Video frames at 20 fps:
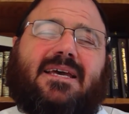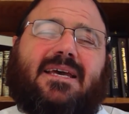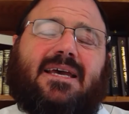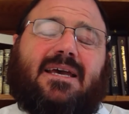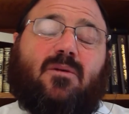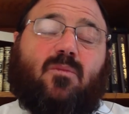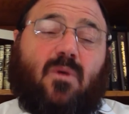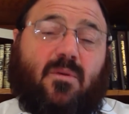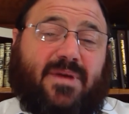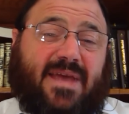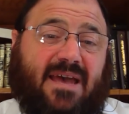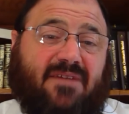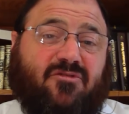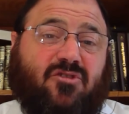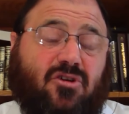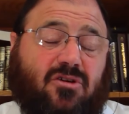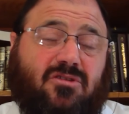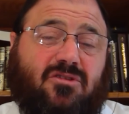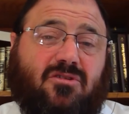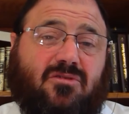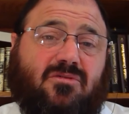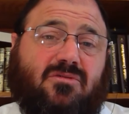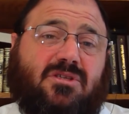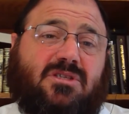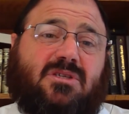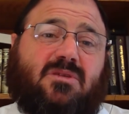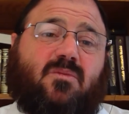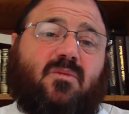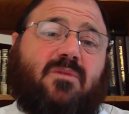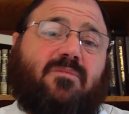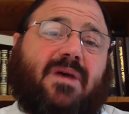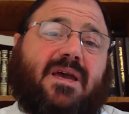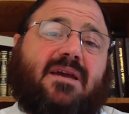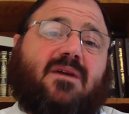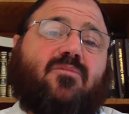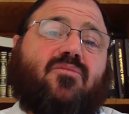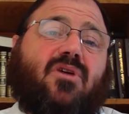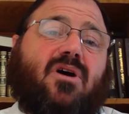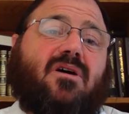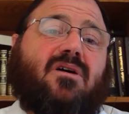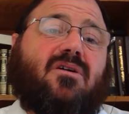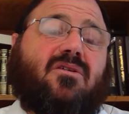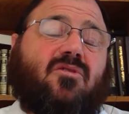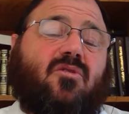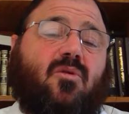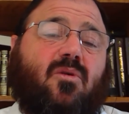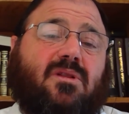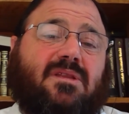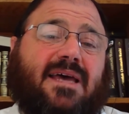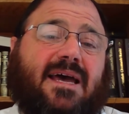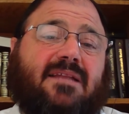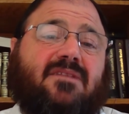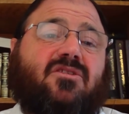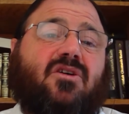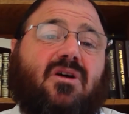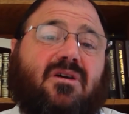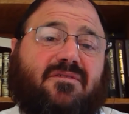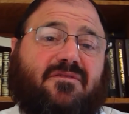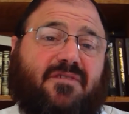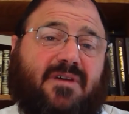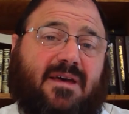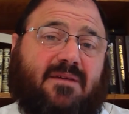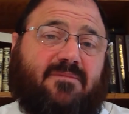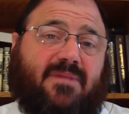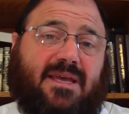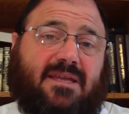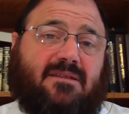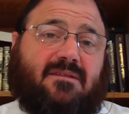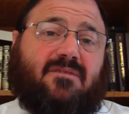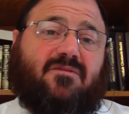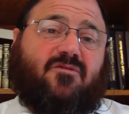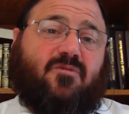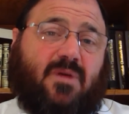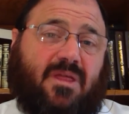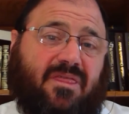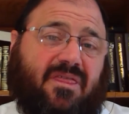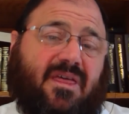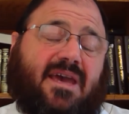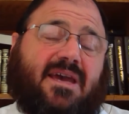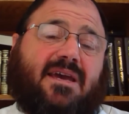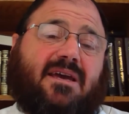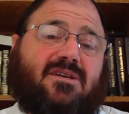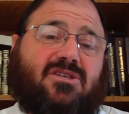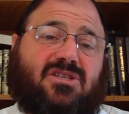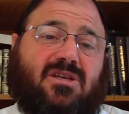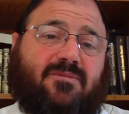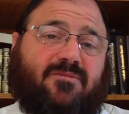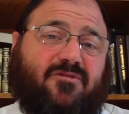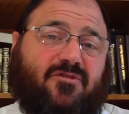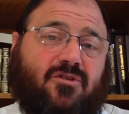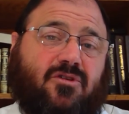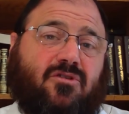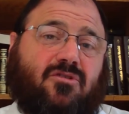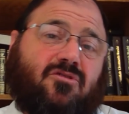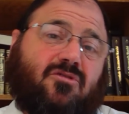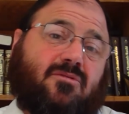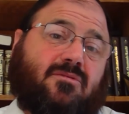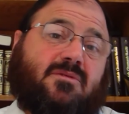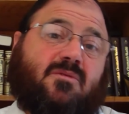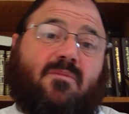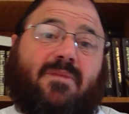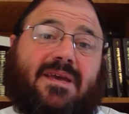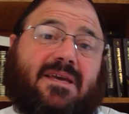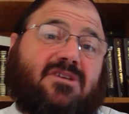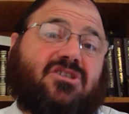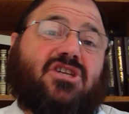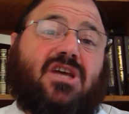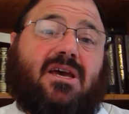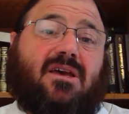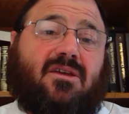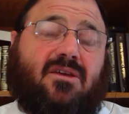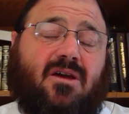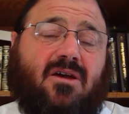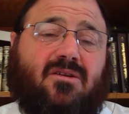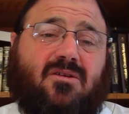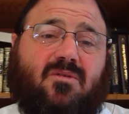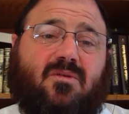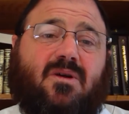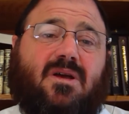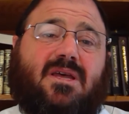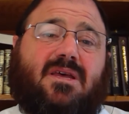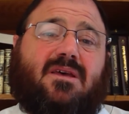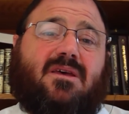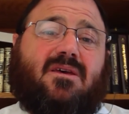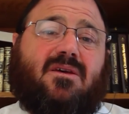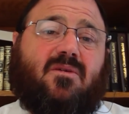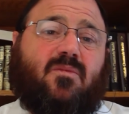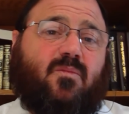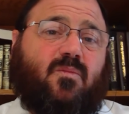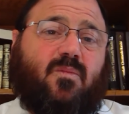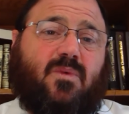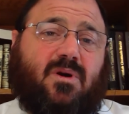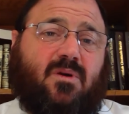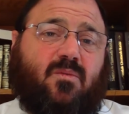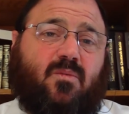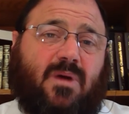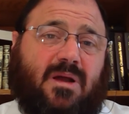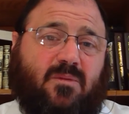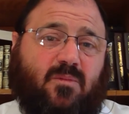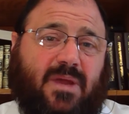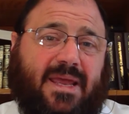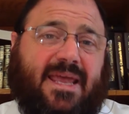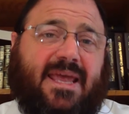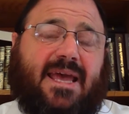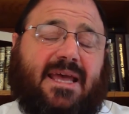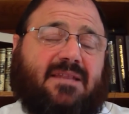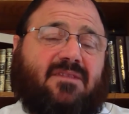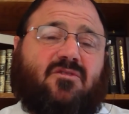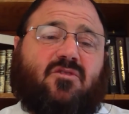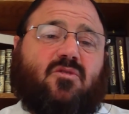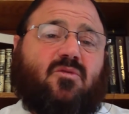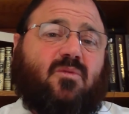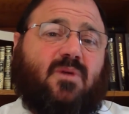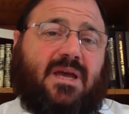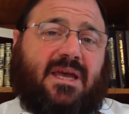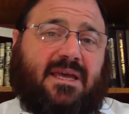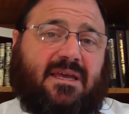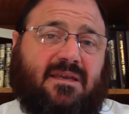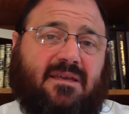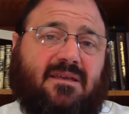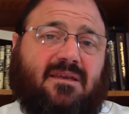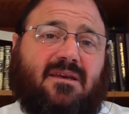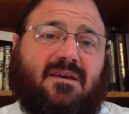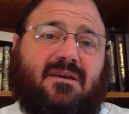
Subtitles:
When we have good news, we make a bracha called Hatoiv v'Hametiv. We thank Hashem for good news. We make a Shechianu when we get to a